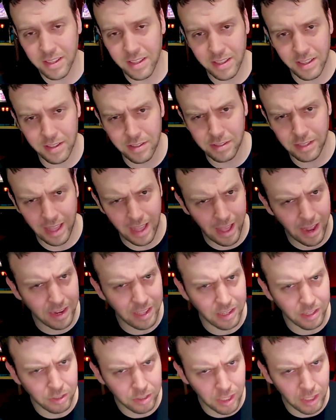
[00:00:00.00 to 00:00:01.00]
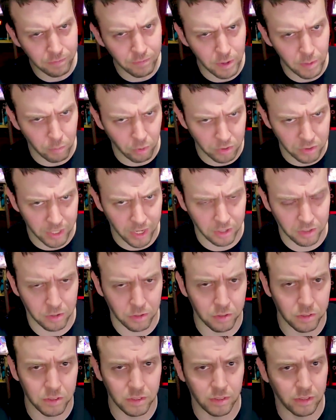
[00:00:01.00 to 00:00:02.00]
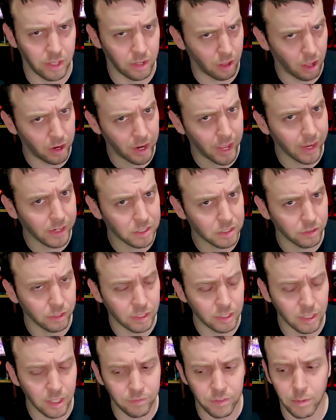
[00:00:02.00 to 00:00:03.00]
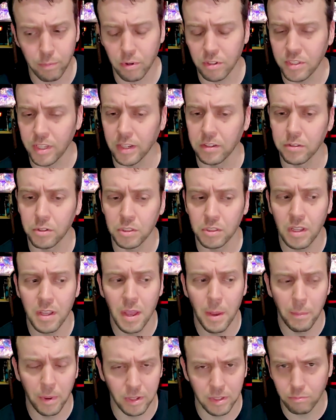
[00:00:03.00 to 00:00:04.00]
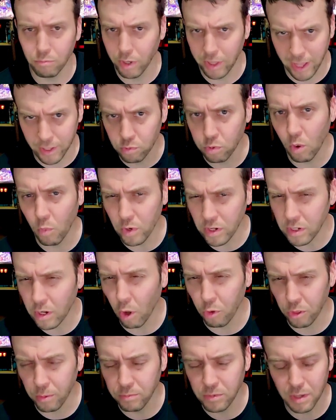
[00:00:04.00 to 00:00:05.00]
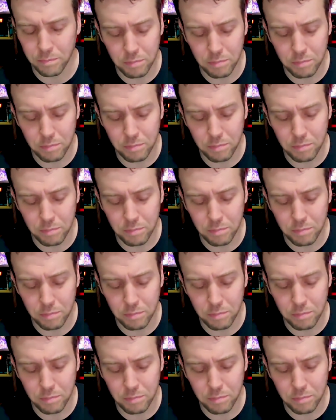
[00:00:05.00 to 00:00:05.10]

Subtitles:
is adding clippy protectors. They're not actually clippy protectors, but that's what we know them to